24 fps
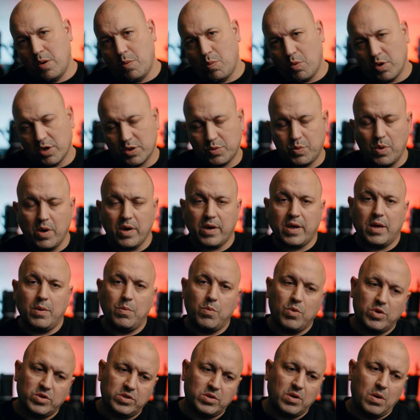what's working,
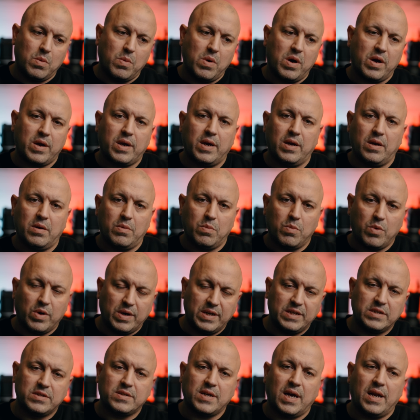what's not working, and what
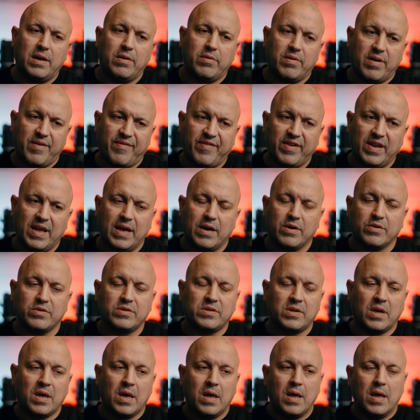needs tailoring and everything
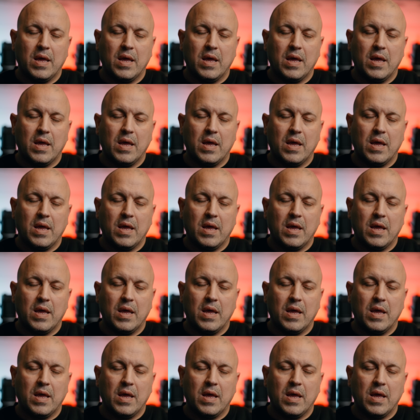else,